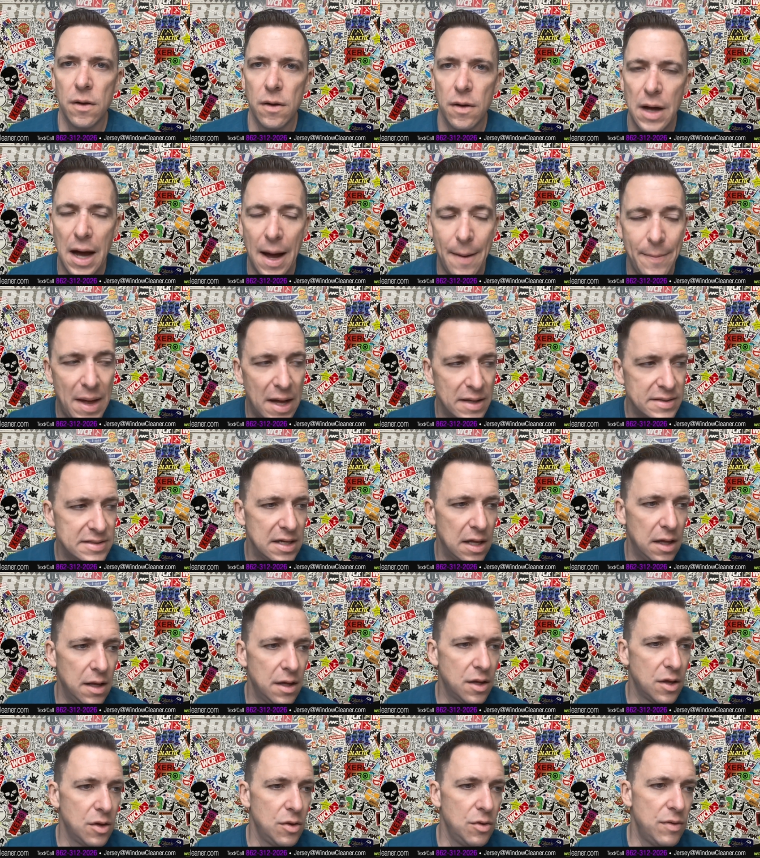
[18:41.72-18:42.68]
I'm not
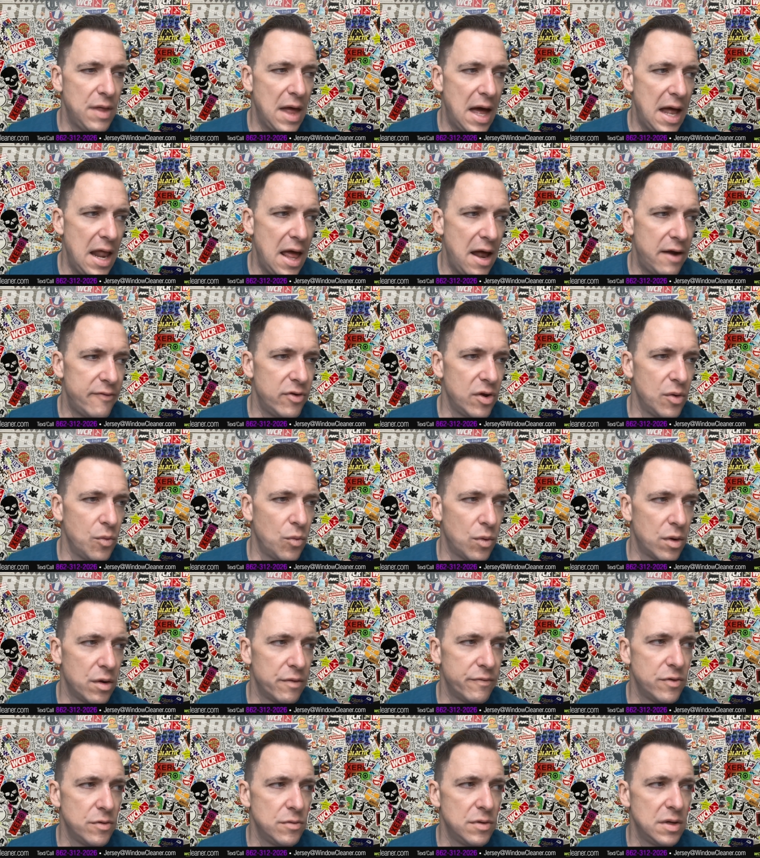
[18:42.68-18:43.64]
telling you that every
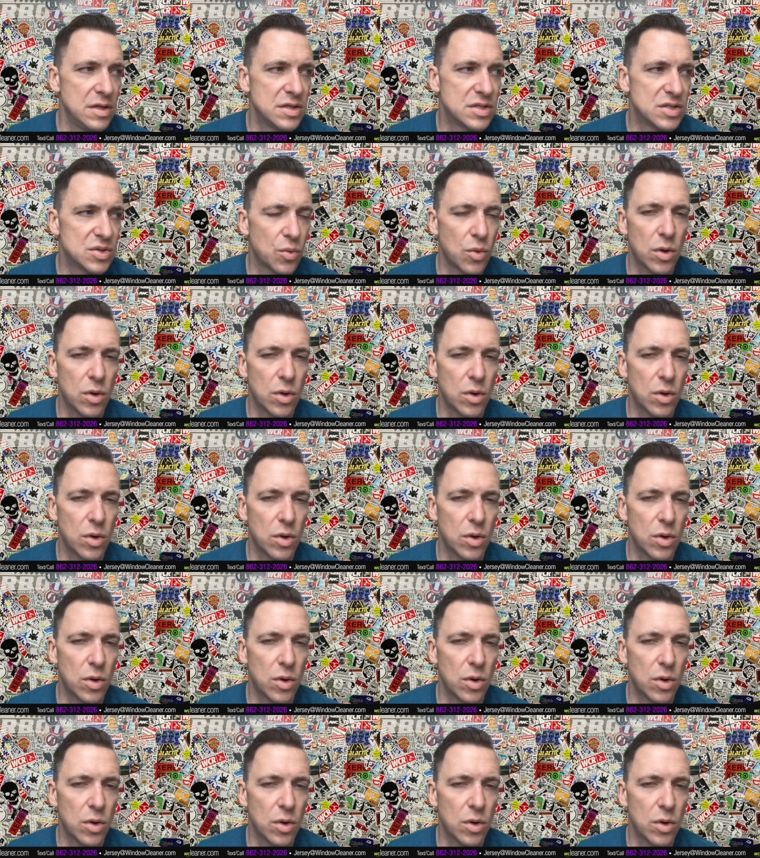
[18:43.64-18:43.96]
one of you needs